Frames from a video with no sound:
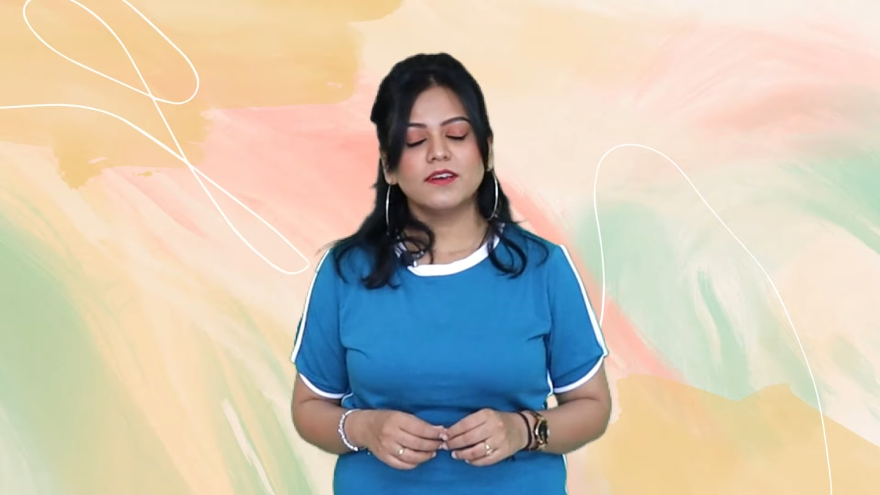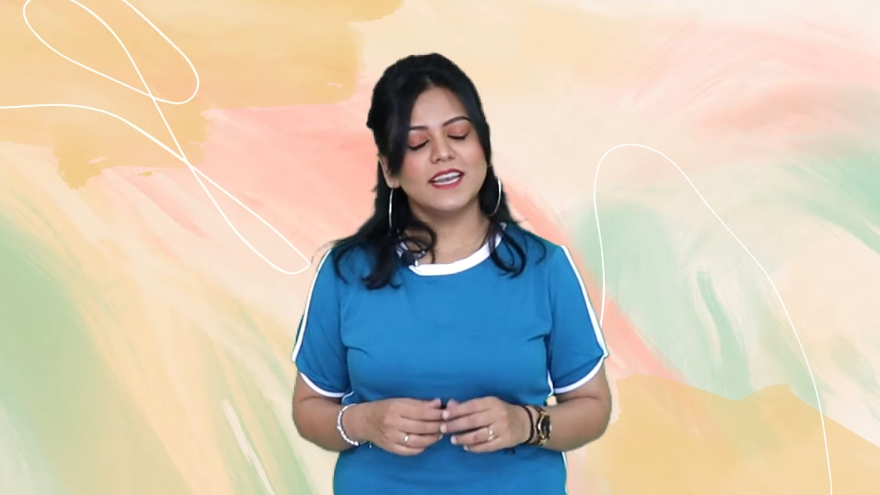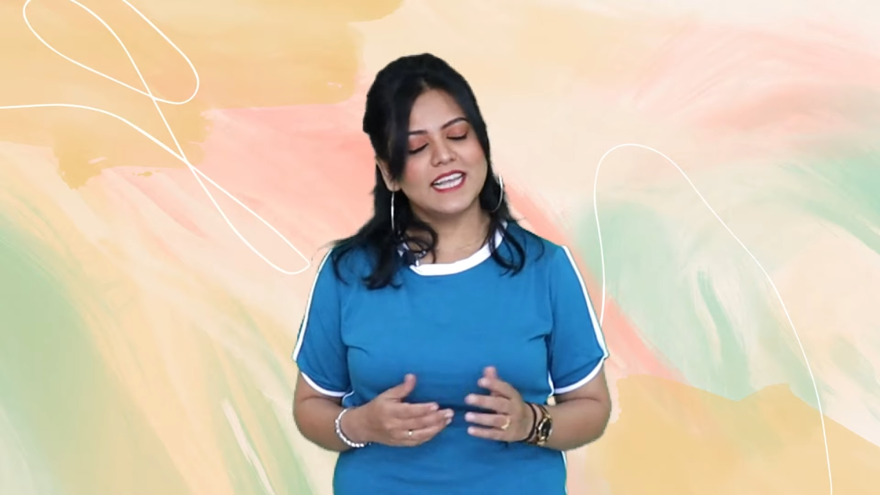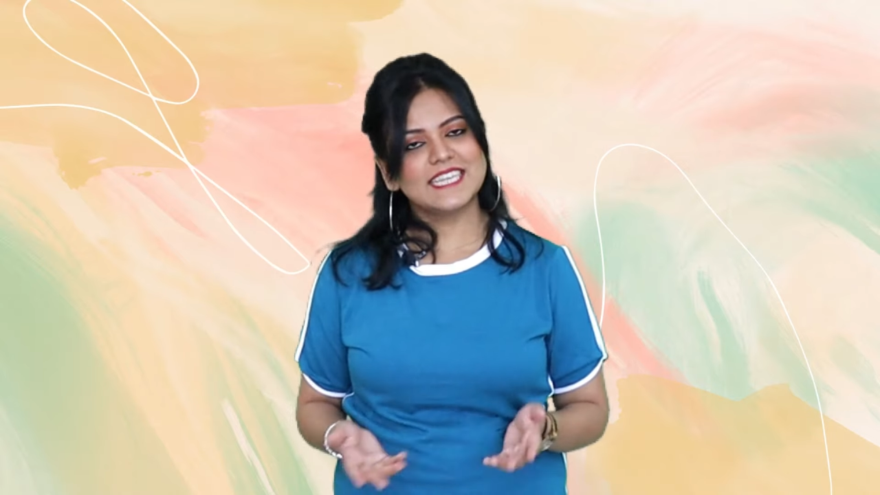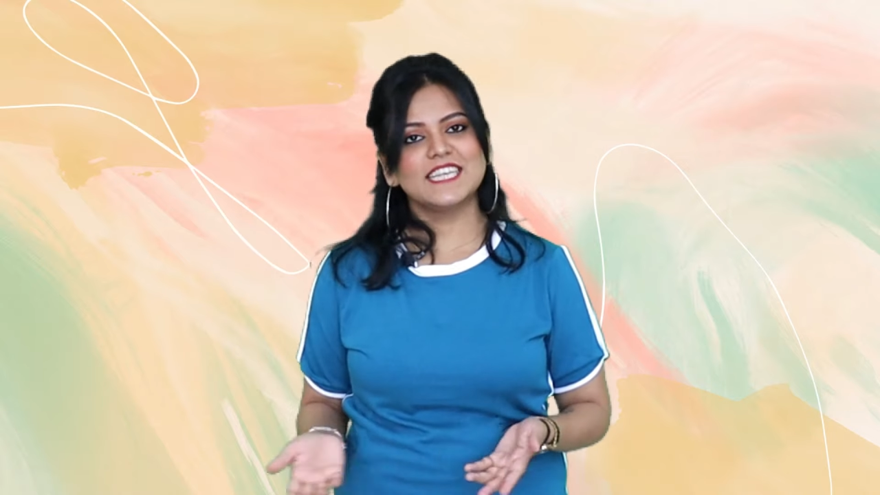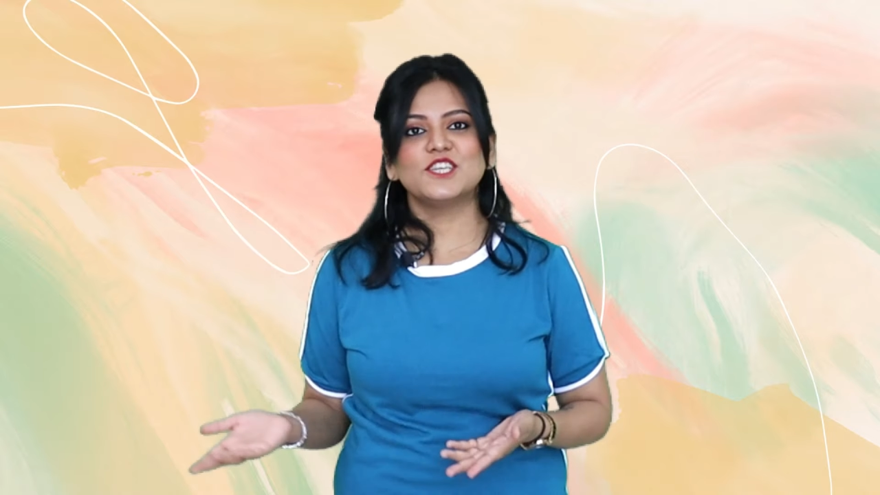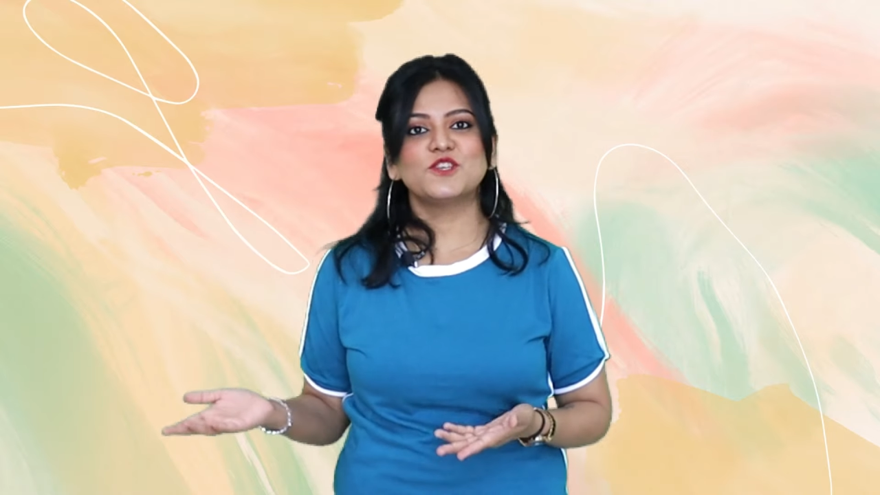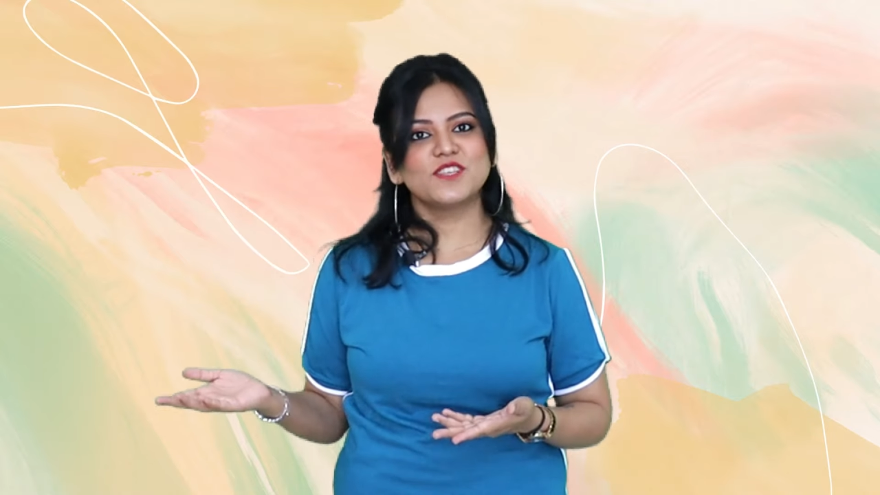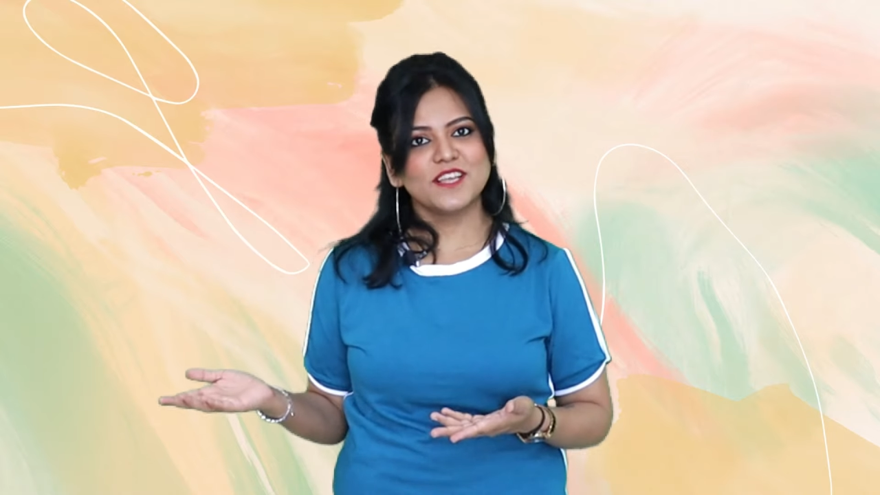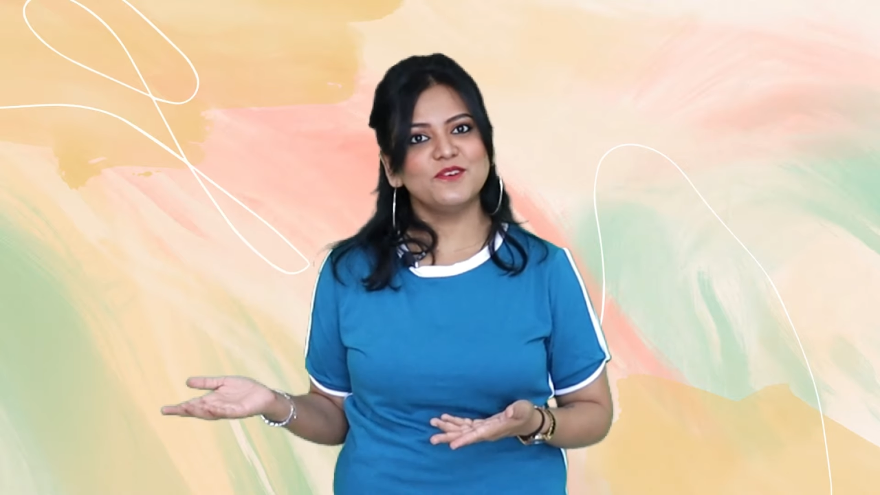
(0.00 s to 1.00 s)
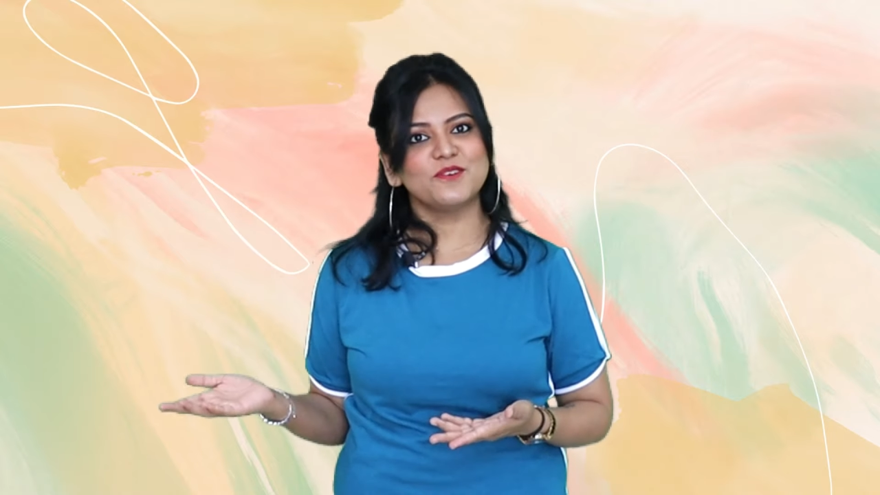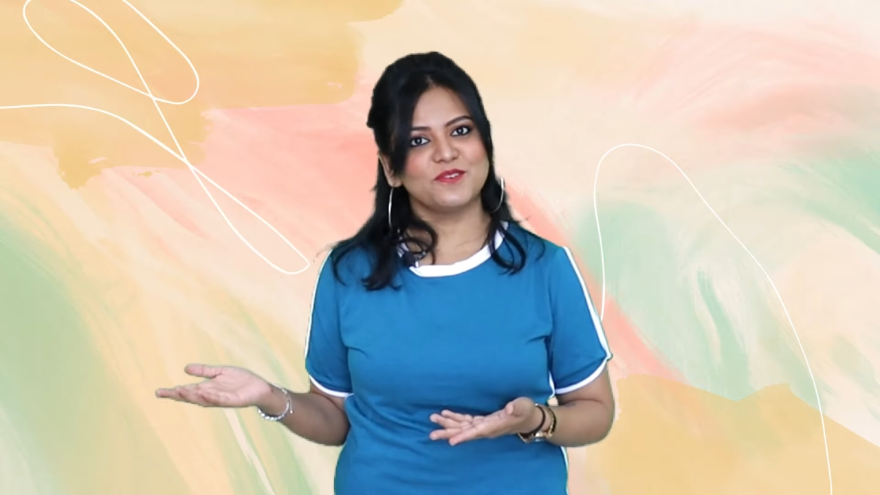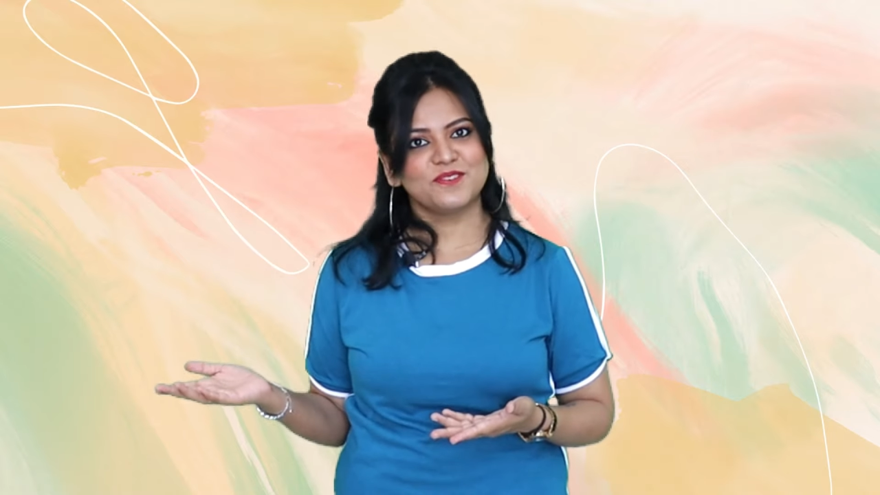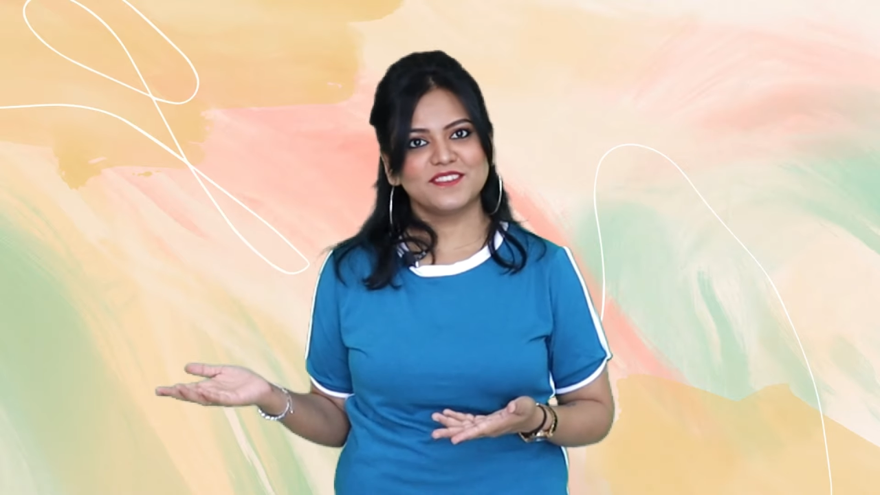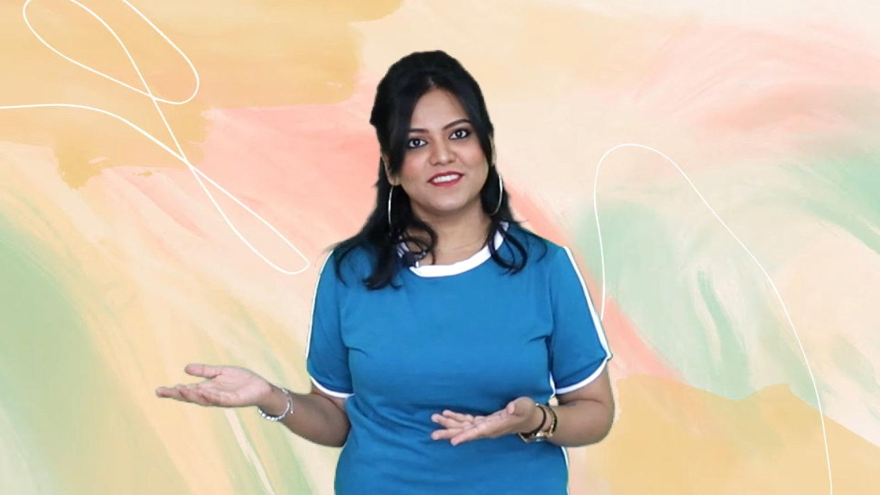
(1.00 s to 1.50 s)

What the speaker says: Let's listen to Sadhguru.